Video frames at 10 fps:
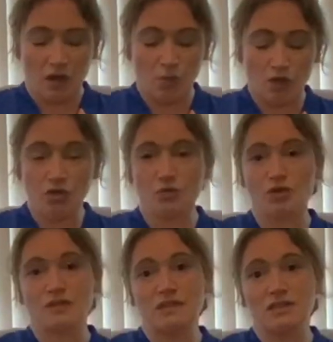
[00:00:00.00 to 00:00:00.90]
and what you're
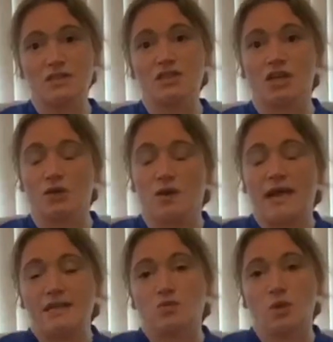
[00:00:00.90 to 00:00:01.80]
wanting to do
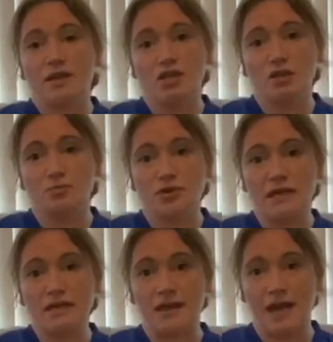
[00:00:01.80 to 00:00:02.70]
is when you
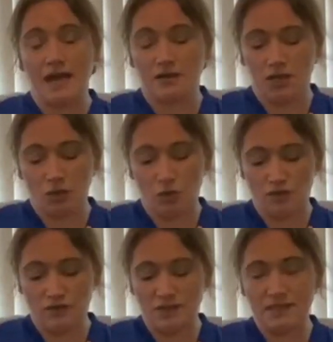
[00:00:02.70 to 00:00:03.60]
breathe in, you
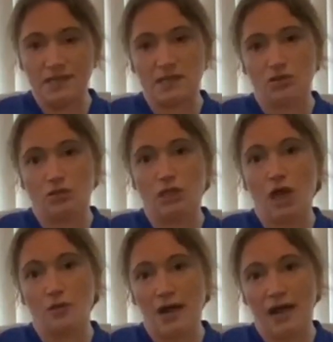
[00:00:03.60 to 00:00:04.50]
want to see your
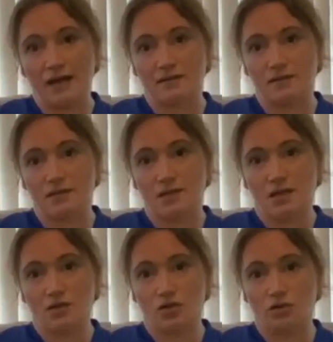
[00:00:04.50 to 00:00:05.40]
lower hand
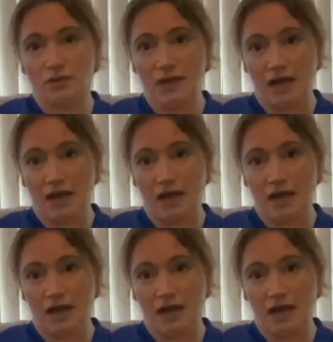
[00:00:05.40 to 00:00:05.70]
coming